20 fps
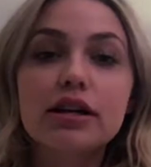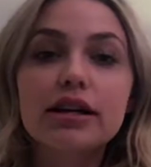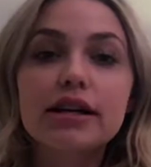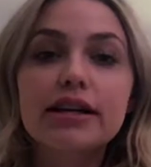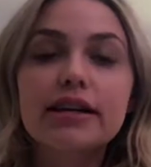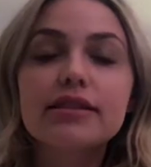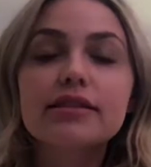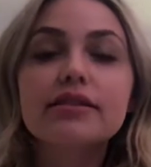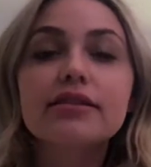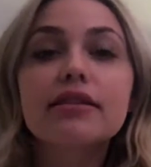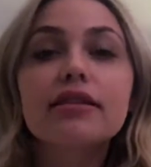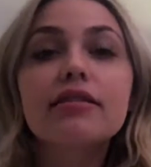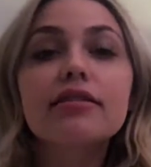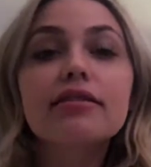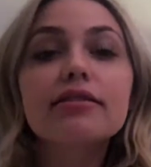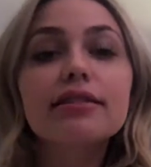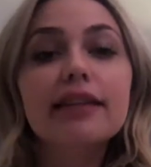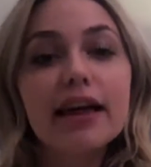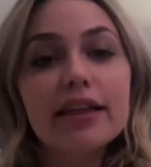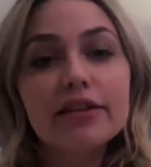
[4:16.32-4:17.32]
is the
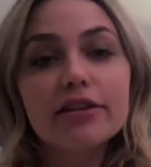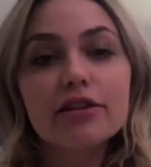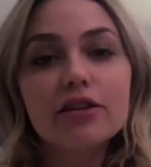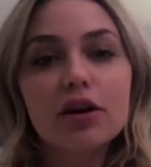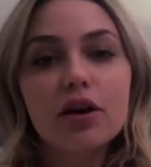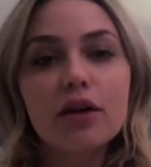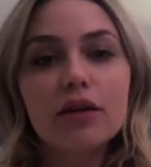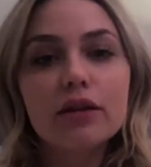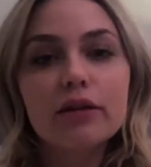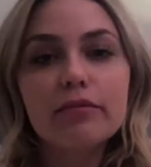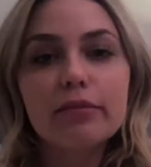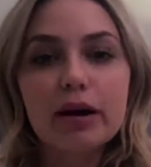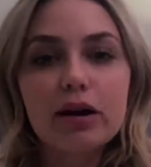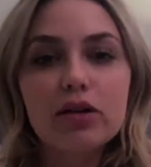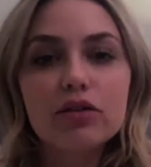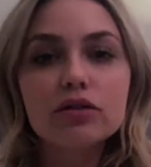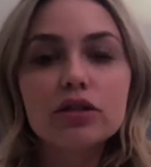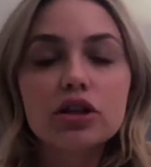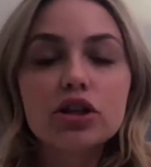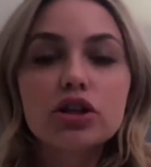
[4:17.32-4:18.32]
leather on the
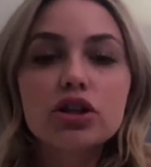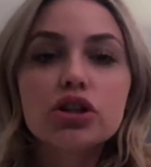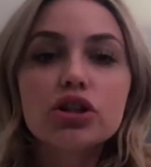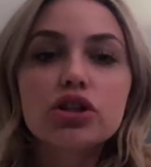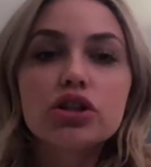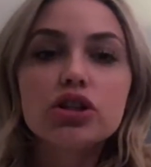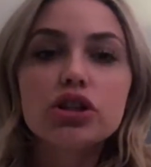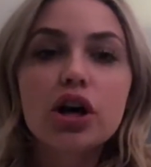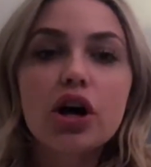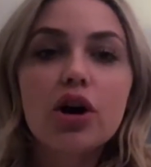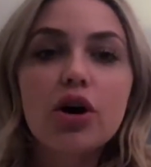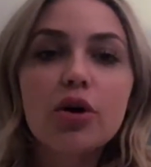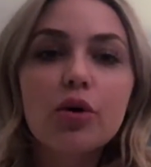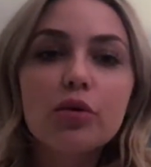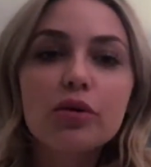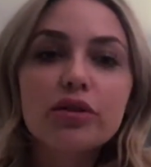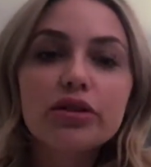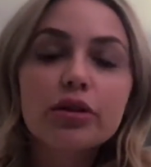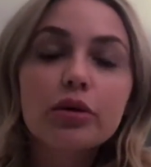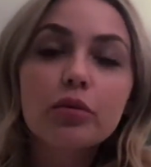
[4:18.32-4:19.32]
belt.
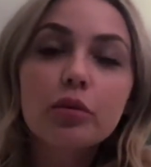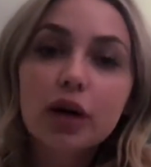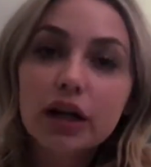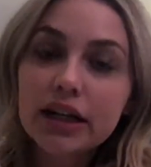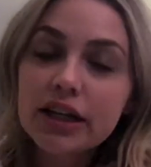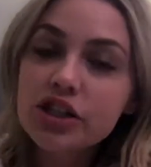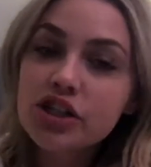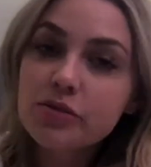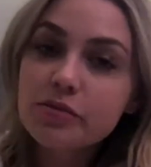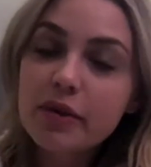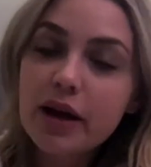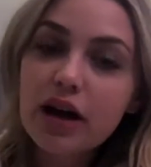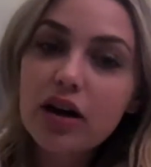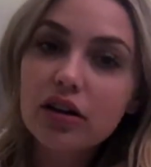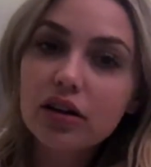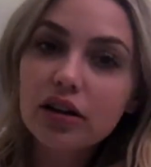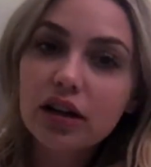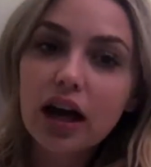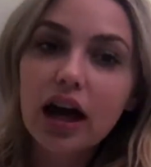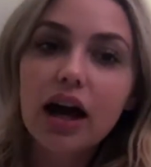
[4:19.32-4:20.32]
So with the 1-inch
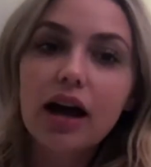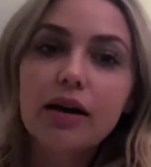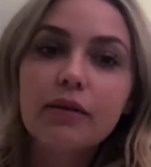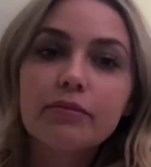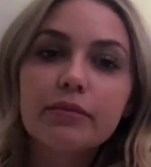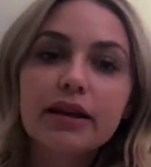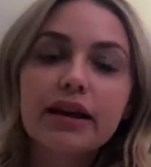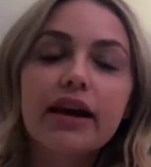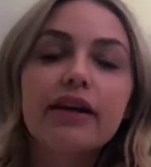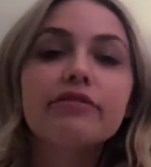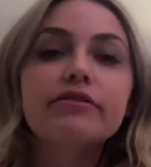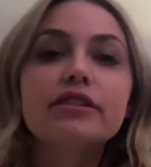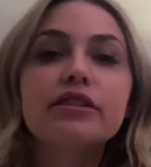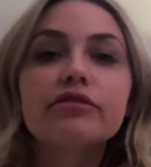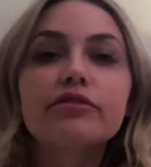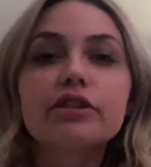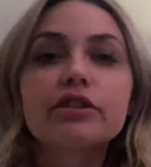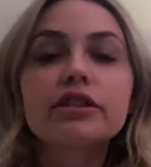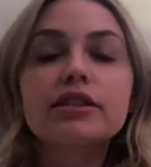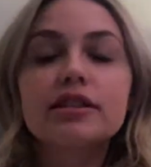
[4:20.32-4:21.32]
belt, they have
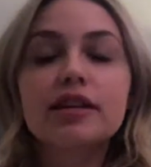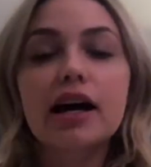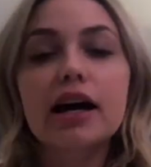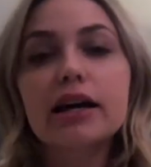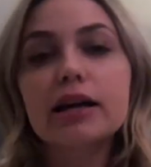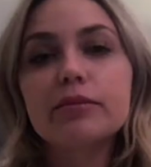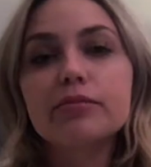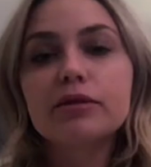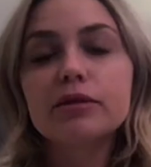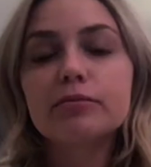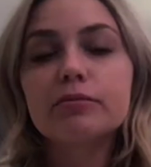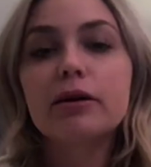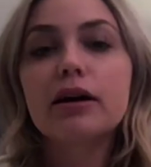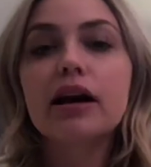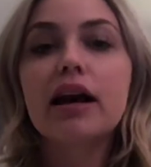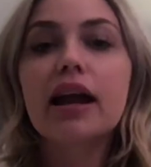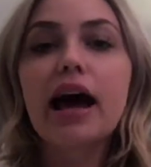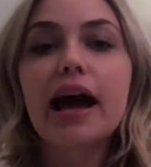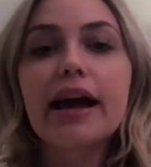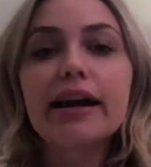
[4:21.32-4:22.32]
different types,
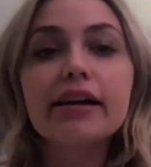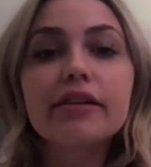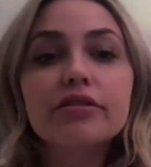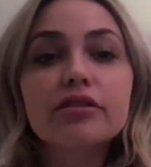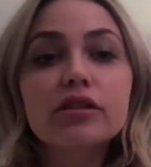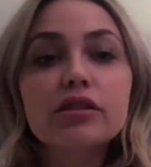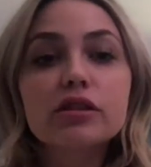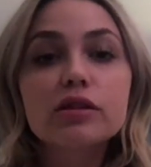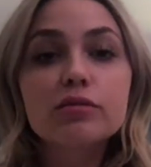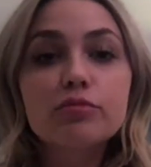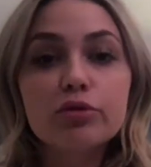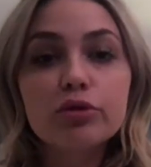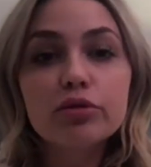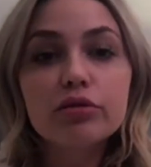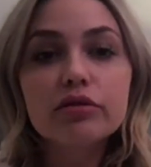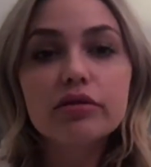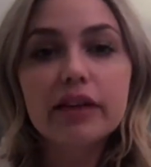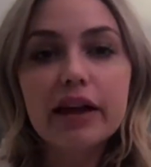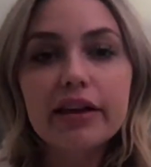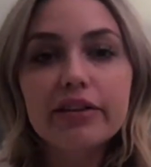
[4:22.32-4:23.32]
but I got the
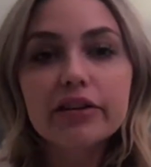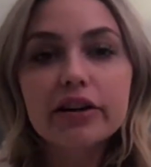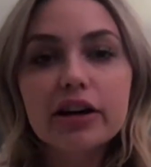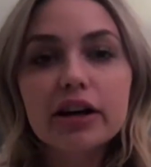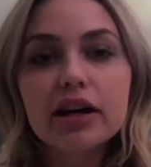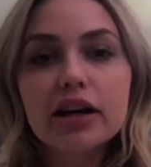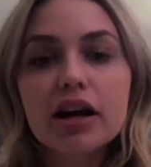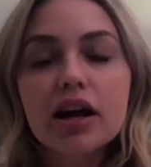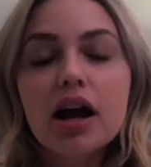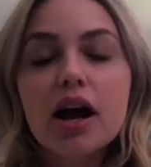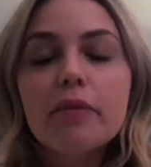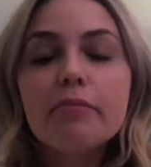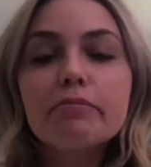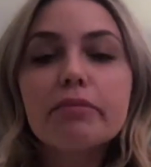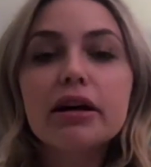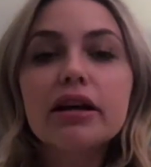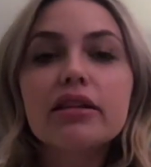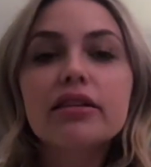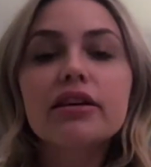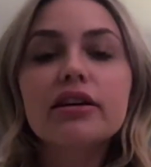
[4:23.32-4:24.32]
smooth leather.
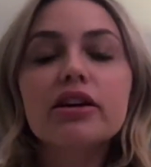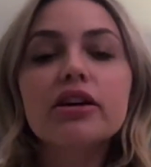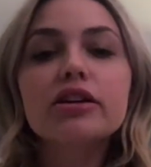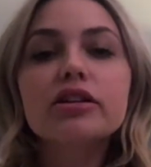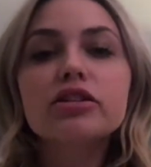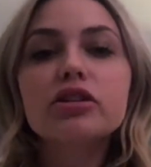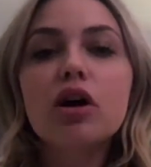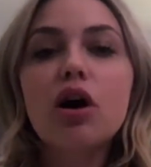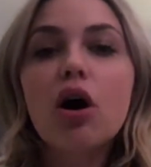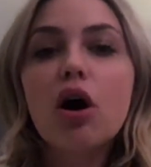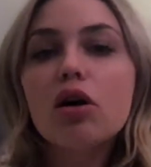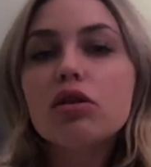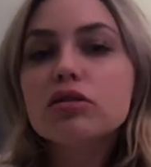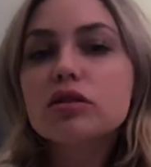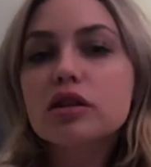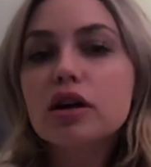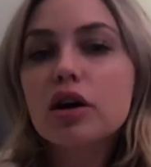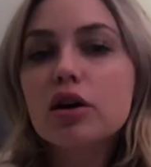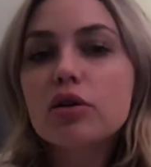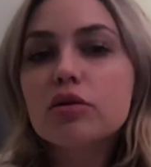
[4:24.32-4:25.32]
But there is
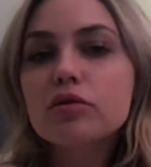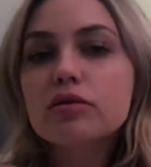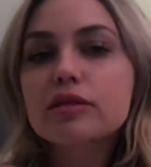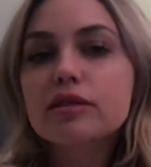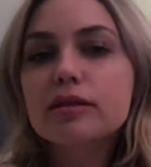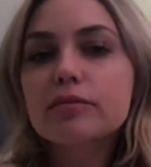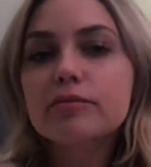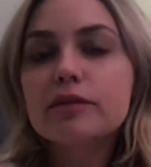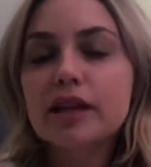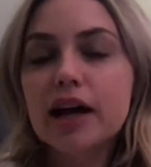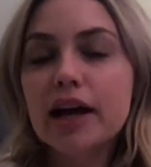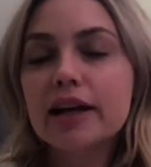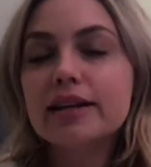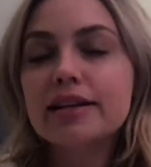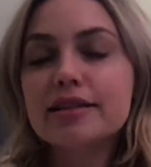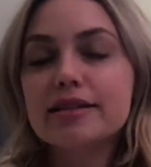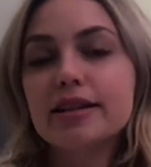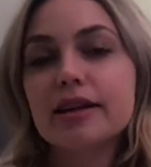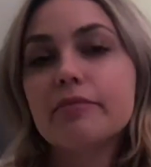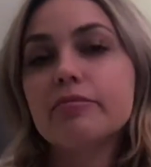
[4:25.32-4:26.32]
also some
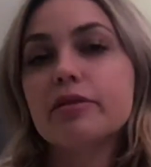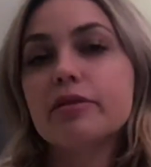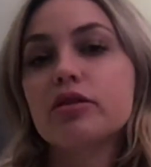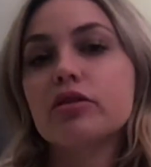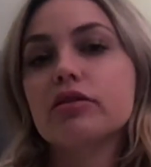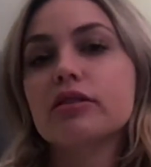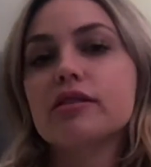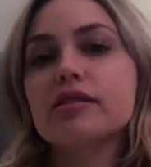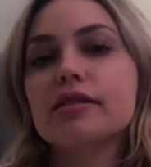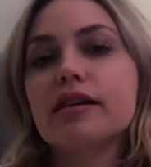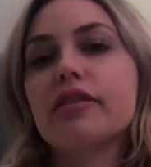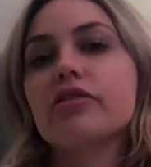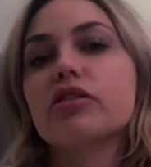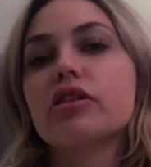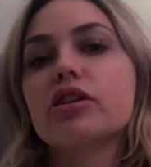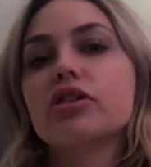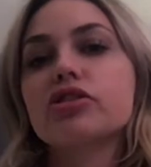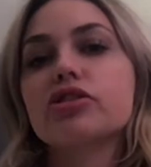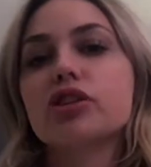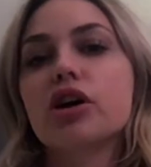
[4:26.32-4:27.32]
tiny stamping on this
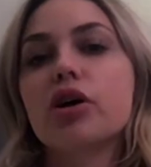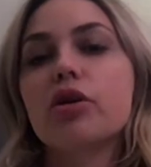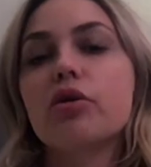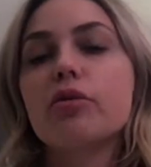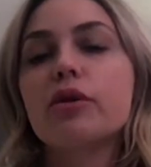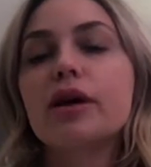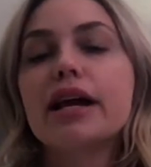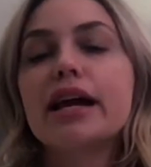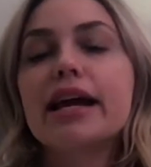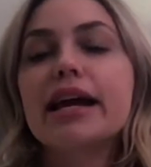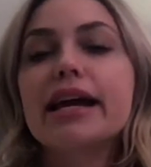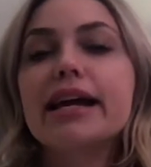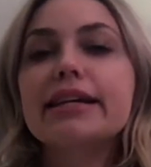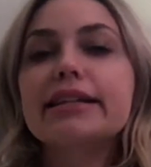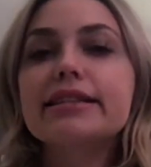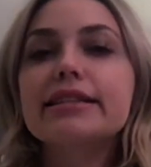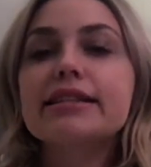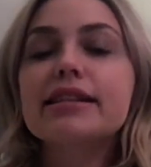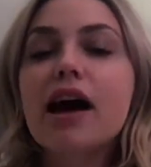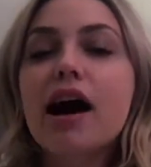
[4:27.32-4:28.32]
leather. So
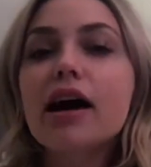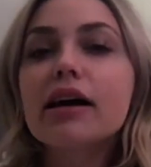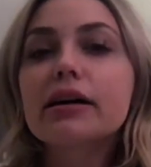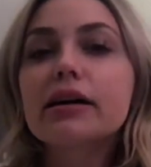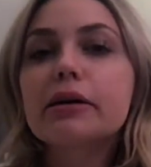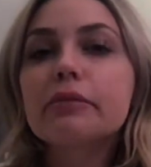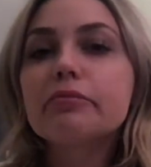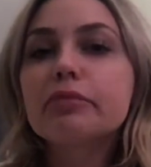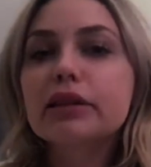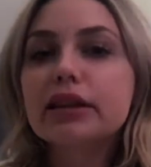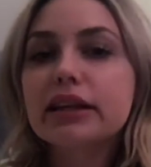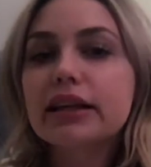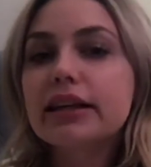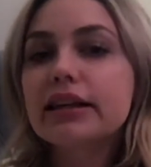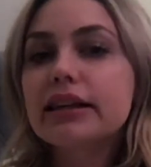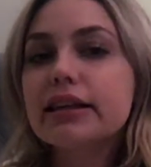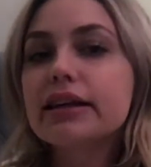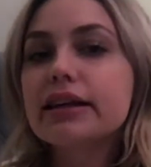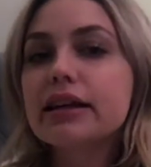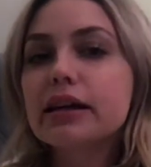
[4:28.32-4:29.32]
it's not
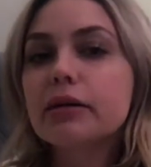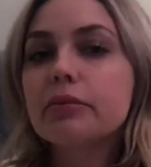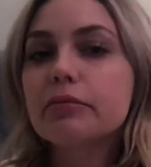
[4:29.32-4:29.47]
completely